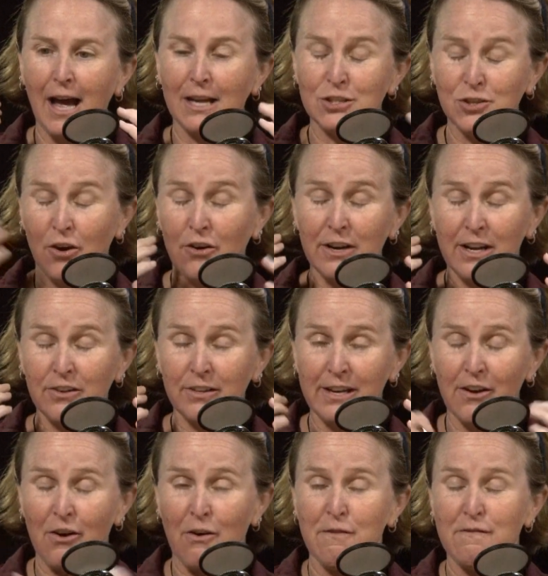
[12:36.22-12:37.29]
saw her needling
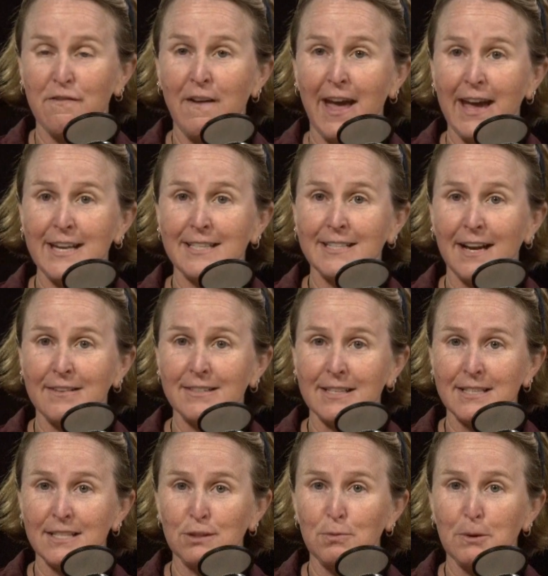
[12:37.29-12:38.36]
her own face, and I was
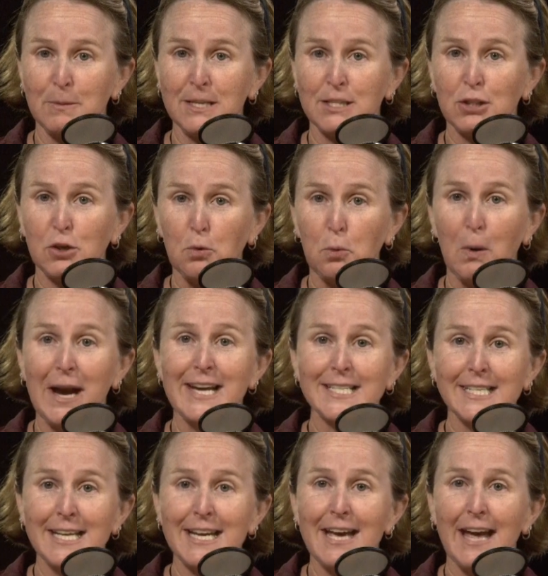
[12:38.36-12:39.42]
like, this woman is
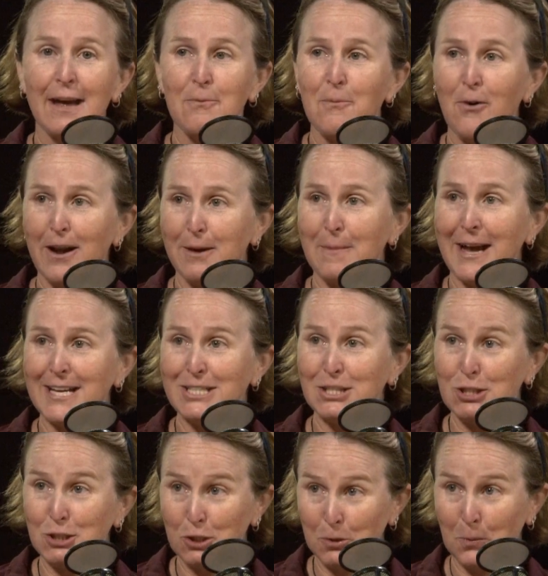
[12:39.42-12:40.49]
crazy, and what am I
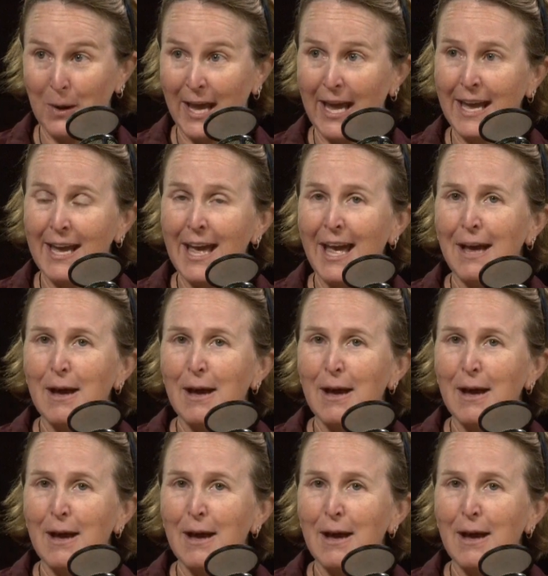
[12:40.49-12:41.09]
doing?